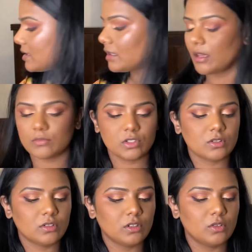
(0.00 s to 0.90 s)
I'm just
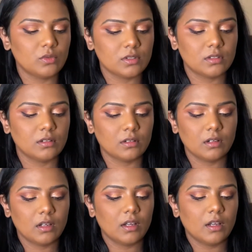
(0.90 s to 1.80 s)
going to use the
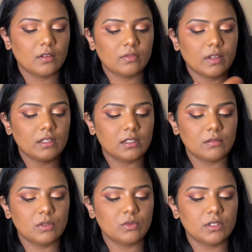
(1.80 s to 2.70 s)
Fenty
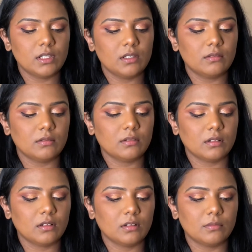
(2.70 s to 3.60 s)
Beauty
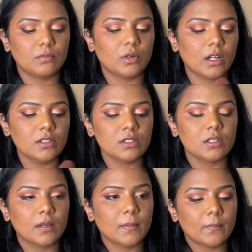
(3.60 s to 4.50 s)
brush.
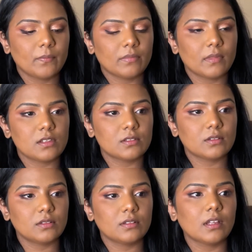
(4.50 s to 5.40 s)
Just
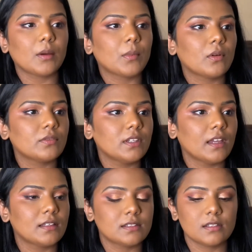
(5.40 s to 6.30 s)
gonna tap off the
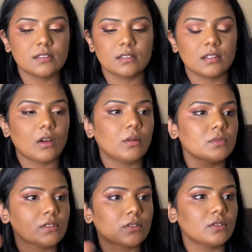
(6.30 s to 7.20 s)
excess, and now I'm
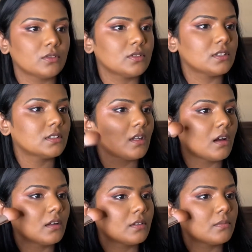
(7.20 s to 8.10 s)
just going to
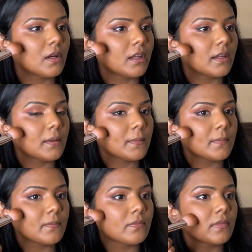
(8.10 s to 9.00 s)
start by
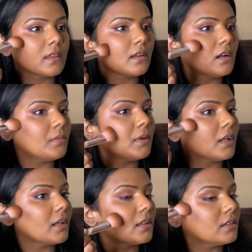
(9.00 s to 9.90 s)

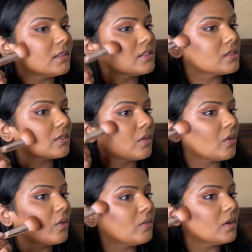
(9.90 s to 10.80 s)
applying this
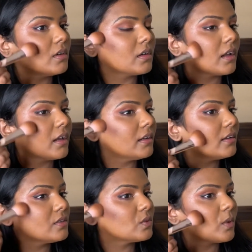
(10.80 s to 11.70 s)
over
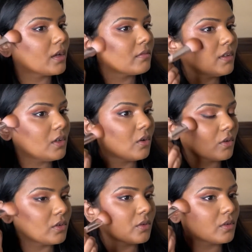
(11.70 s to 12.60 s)
areas where we
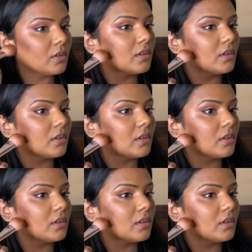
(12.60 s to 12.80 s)
contoured.